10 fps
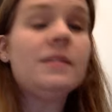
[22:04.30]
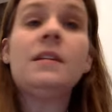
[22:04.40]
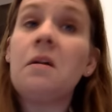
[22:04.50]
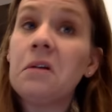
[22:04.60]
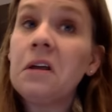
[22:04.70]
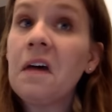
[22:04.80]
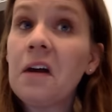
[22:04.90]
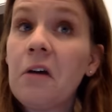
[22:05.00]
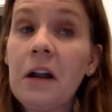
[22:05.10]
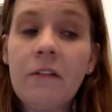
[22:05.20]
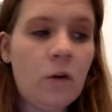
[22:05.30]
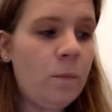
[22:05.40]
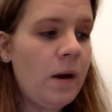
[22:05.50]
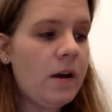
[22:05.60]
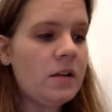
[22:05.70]
not really that great of a
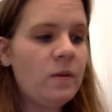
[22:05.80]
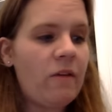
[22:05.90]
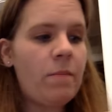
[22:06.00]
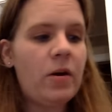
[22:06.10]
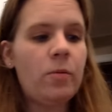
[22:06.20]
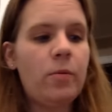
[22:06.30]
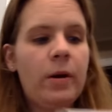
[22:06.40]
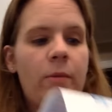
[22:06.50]
coupon because we have a better printable